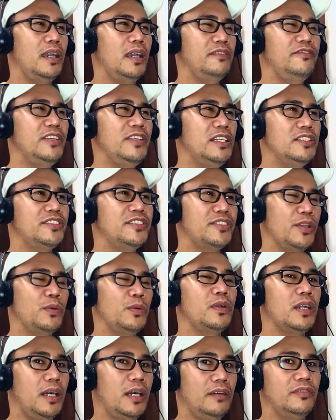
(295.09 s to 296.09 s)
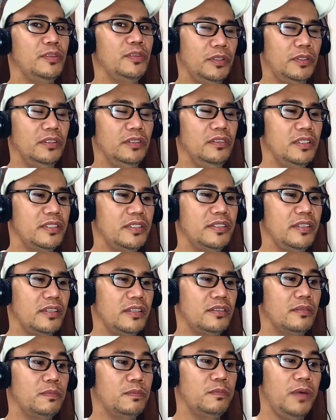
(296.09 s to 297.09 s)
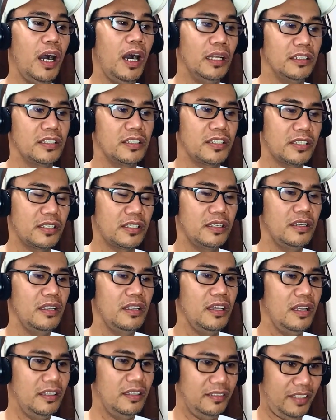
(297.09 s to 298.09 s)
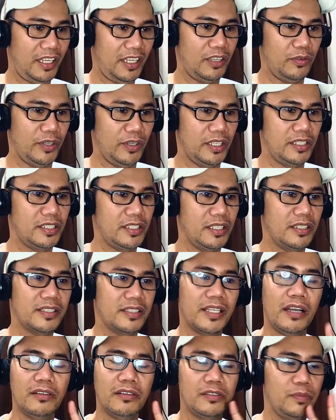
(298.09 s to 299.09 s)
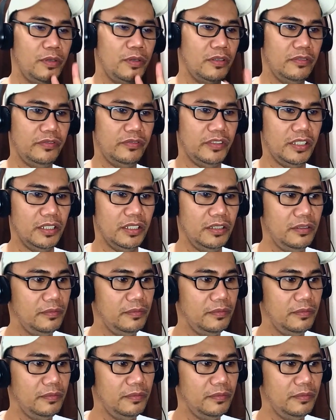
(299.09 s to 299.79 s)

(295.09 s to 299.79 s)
I feel so comfortable listening to Polish language. It sounds beautiful.